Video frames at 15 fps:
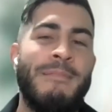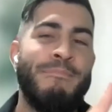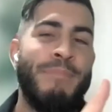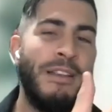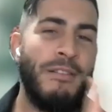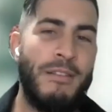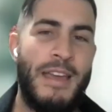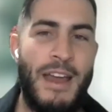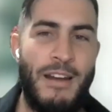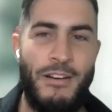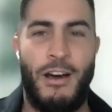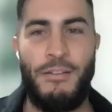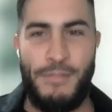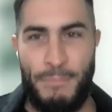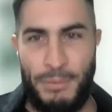but you
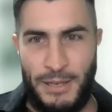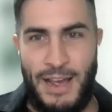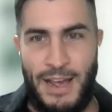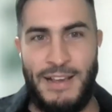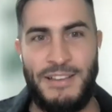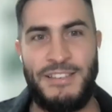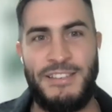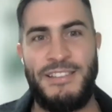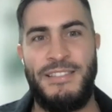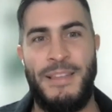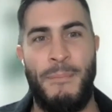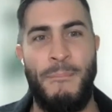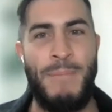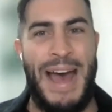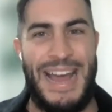cannot replace
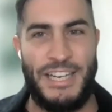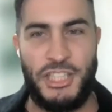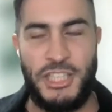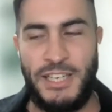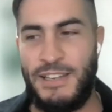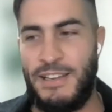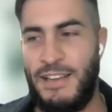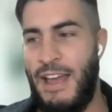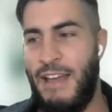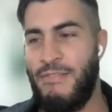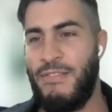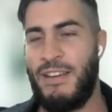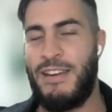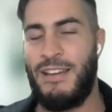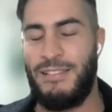the magic
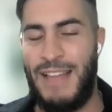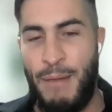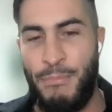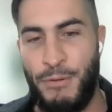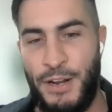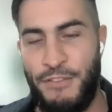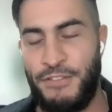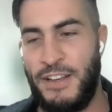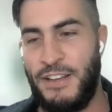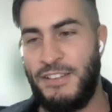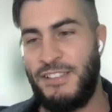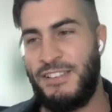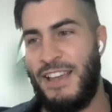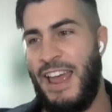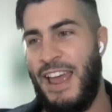and the
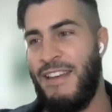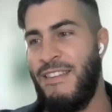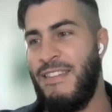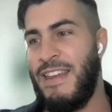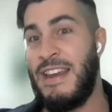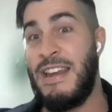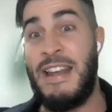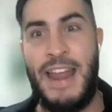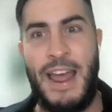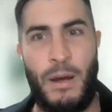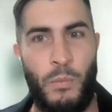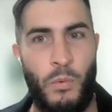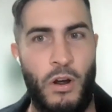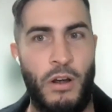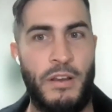collaborativeness and the
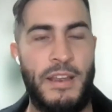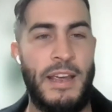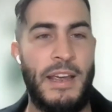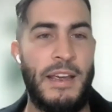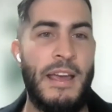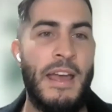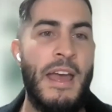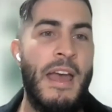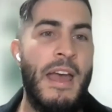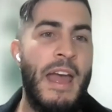networking